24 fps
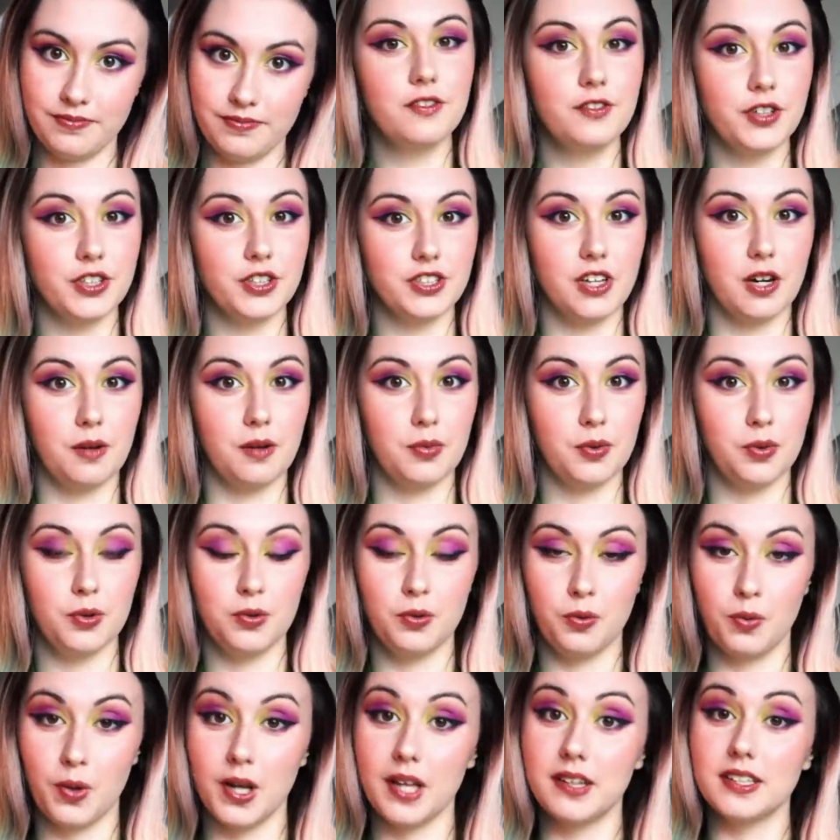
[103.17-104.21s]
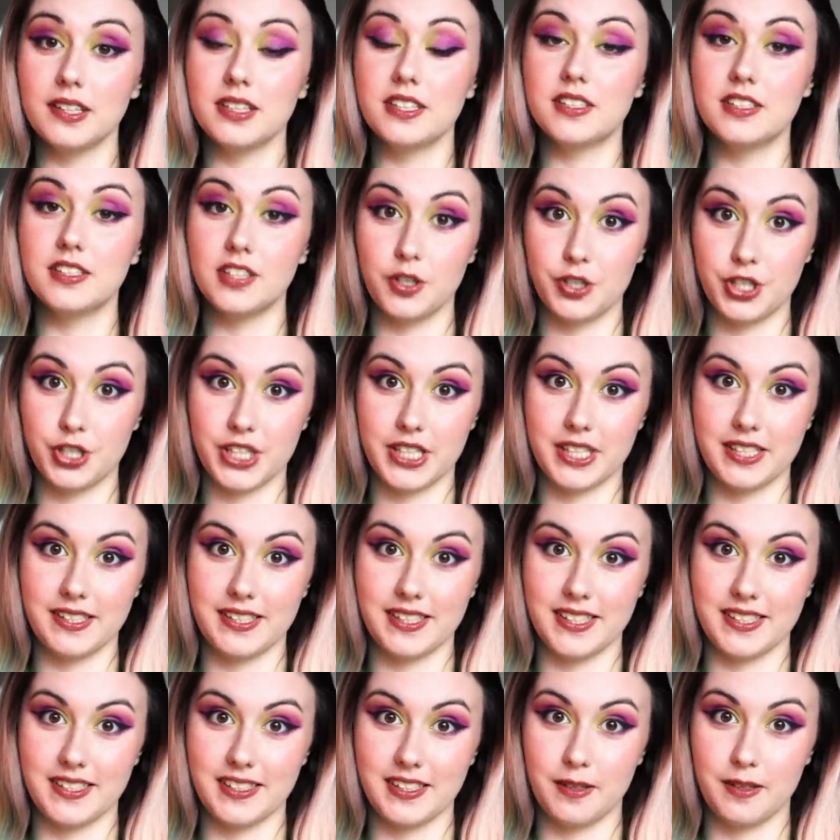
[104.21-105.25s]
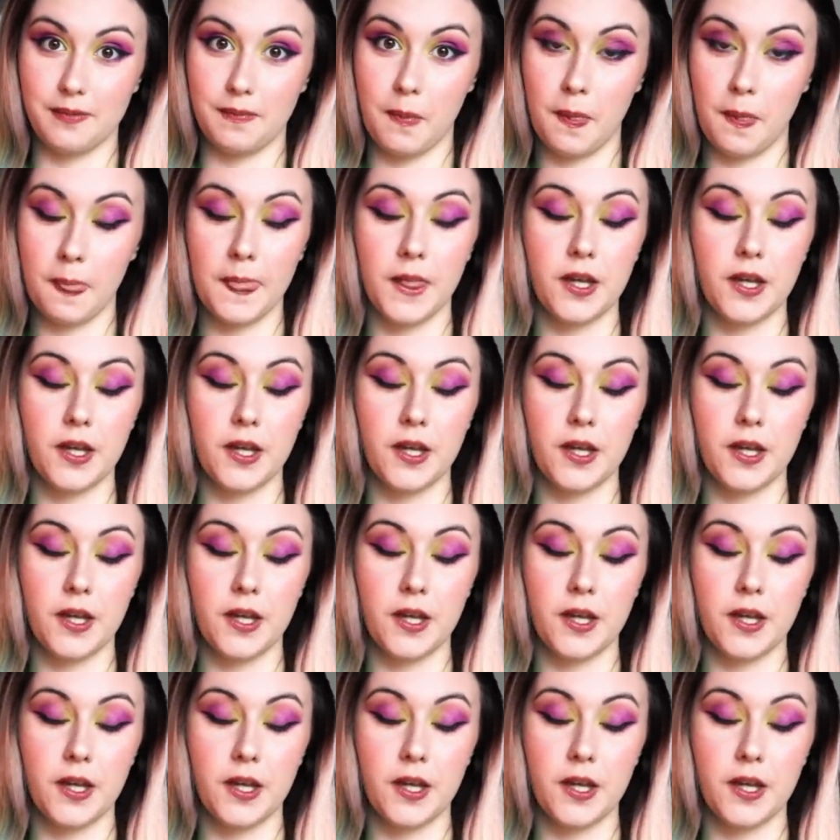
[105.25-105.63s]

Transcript: For example, we're the DissociaDID system.